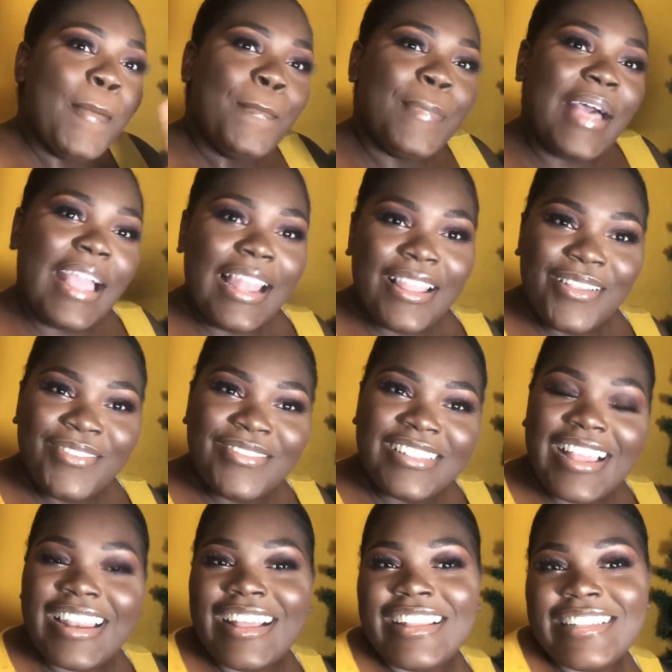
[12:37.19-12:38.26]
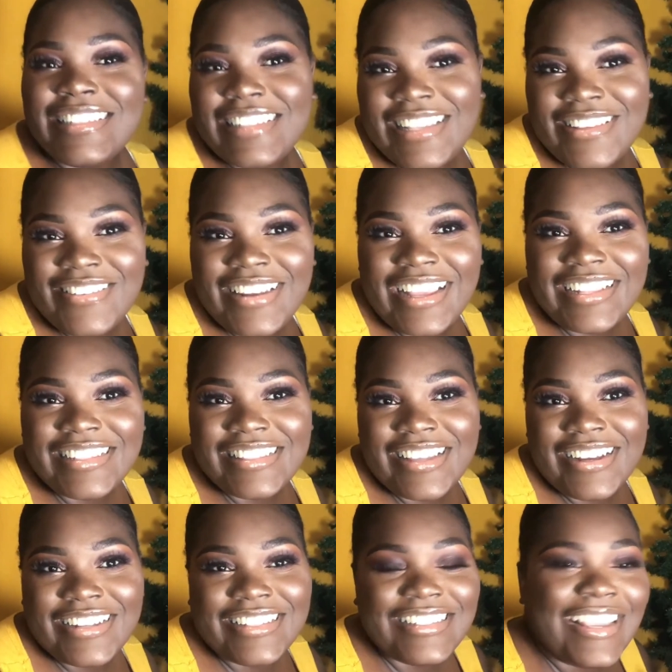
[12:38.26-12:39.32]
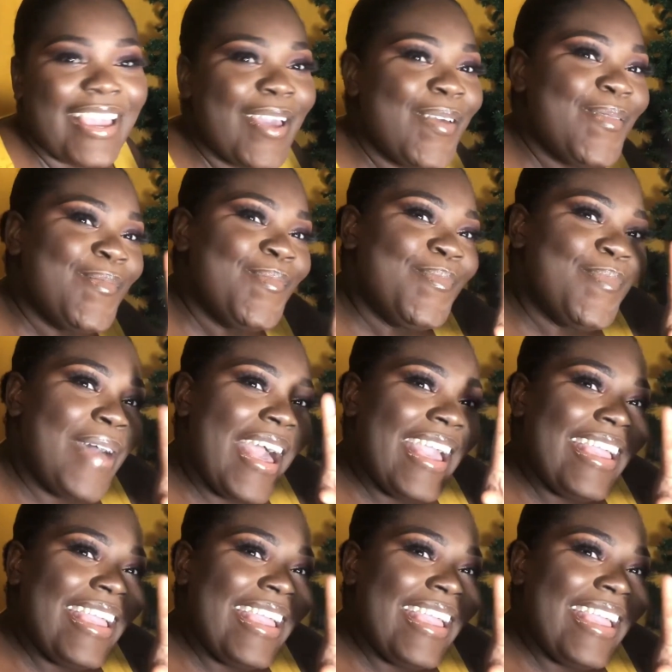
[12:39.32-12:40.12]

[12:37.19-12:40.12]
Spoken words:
Bye, loves, and I'll see you next Thursday. Bye.